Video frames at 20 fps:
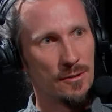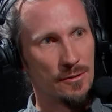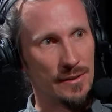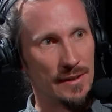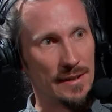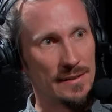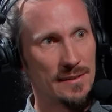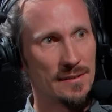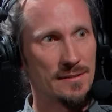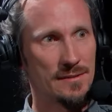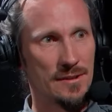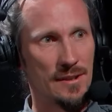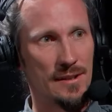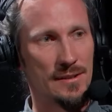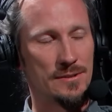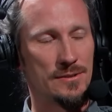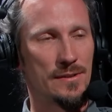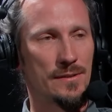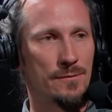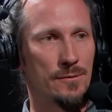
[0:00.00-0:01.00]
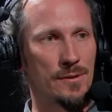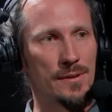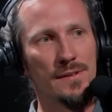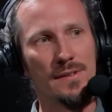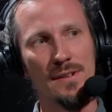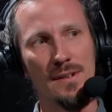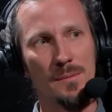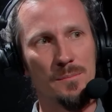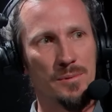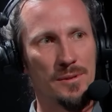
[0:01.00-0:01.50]
connected cultures, for
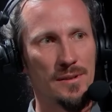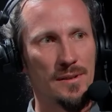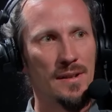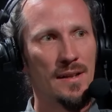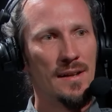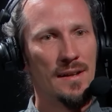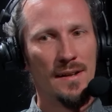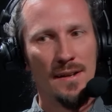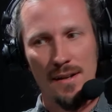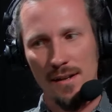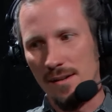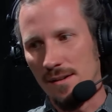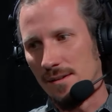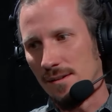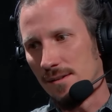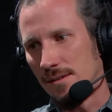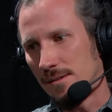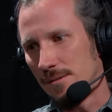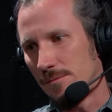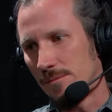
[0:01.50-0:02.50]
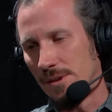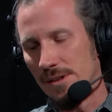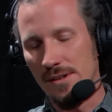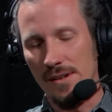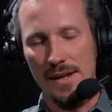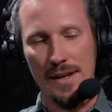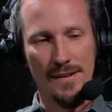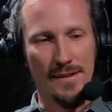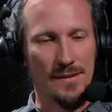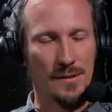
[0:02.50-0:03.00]
example, in
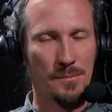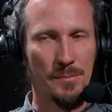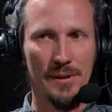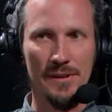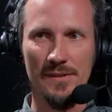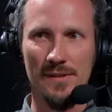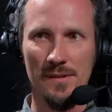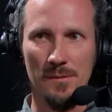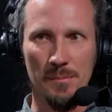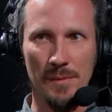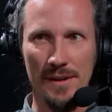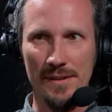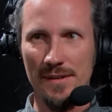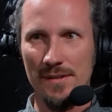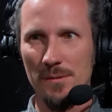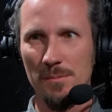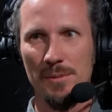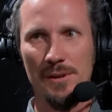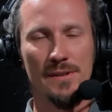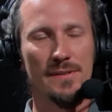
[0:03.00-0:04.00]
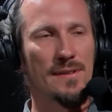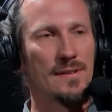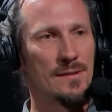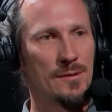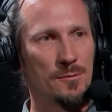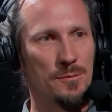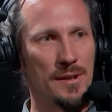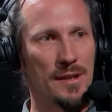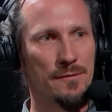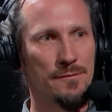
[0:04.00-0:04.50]
the hacker spaces, maker spaces.
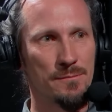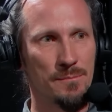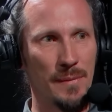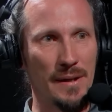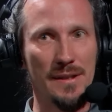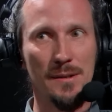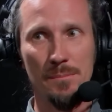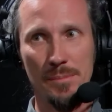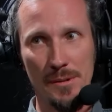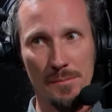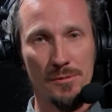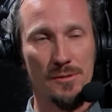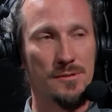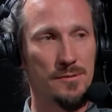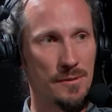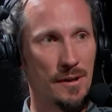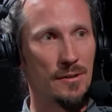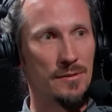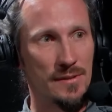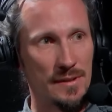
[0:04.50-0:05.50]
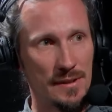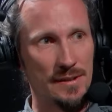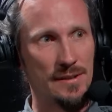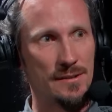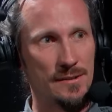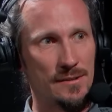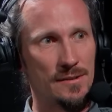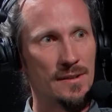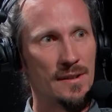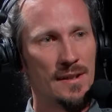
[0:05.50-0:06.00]
So we have many people around
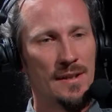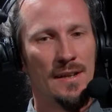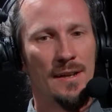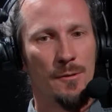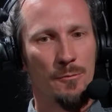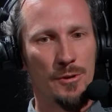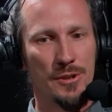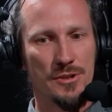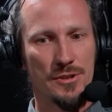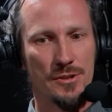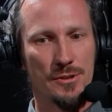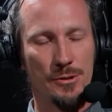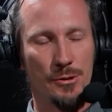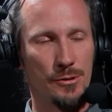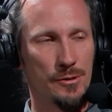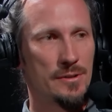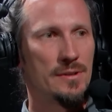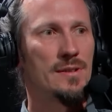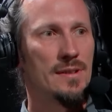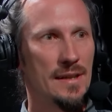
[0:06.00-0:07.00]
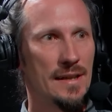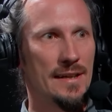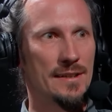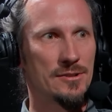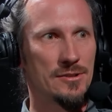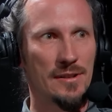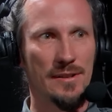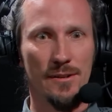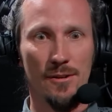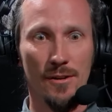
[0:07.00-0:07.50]
here which could
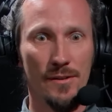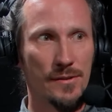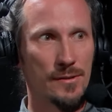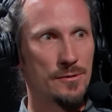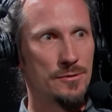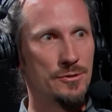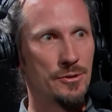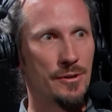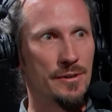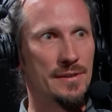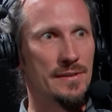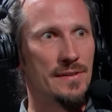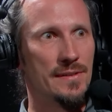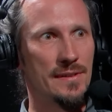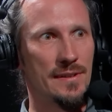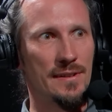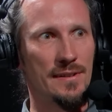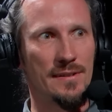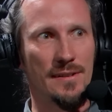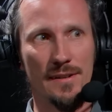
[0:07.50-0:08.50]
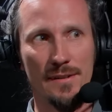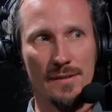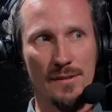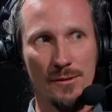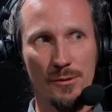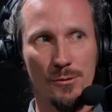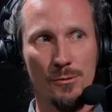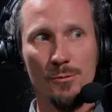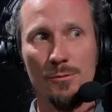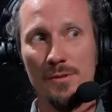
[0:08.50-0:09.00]
actually also join the scene and
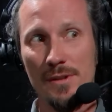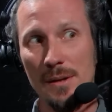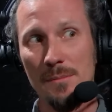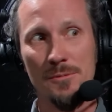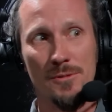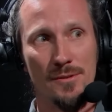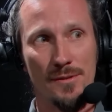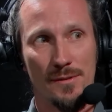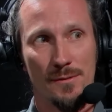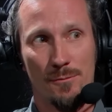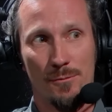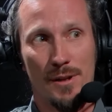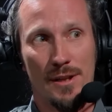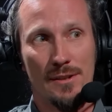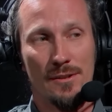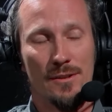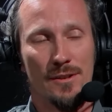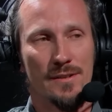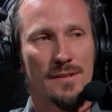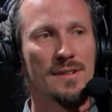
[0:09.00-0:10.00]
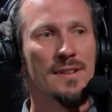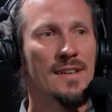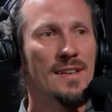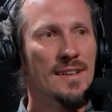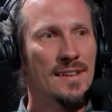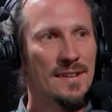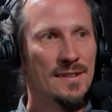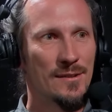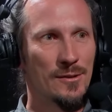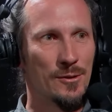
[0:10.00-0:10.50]
do demos. Why not?
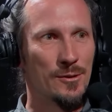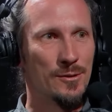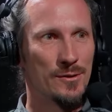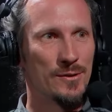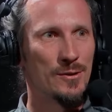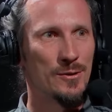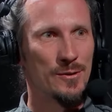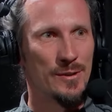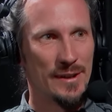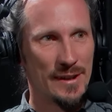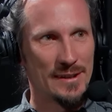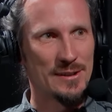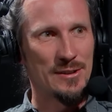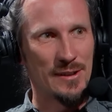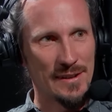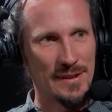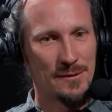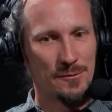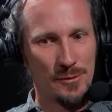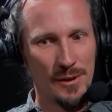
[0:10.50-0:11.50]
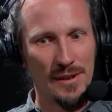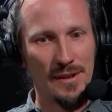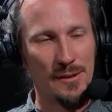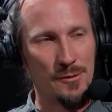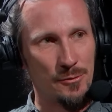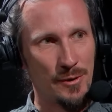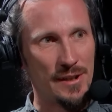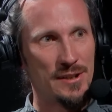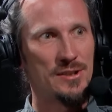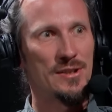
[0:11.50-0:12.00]
So actually,
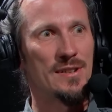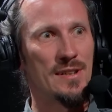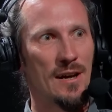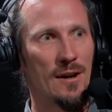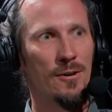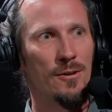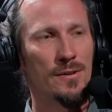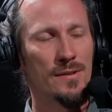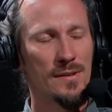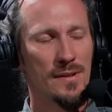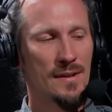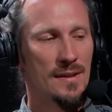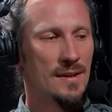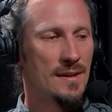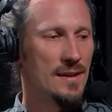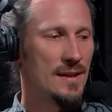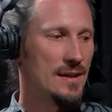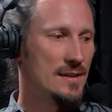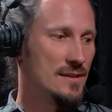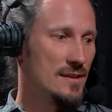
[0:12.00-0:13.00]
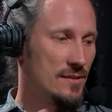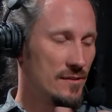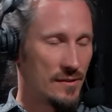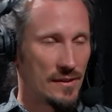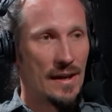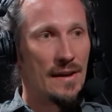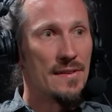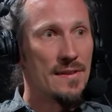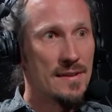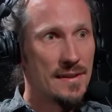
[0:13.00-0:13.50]
really reaching out, and on
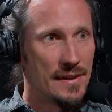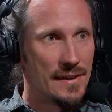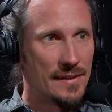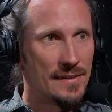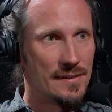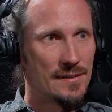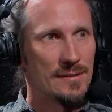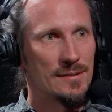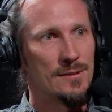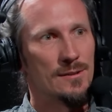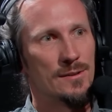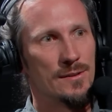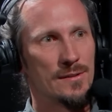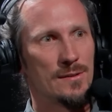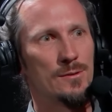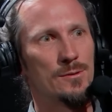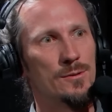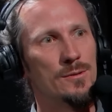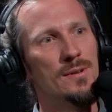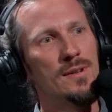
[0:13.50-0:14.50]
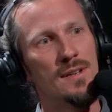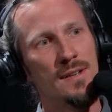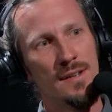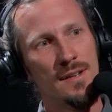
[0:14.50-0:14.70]
the other hand, also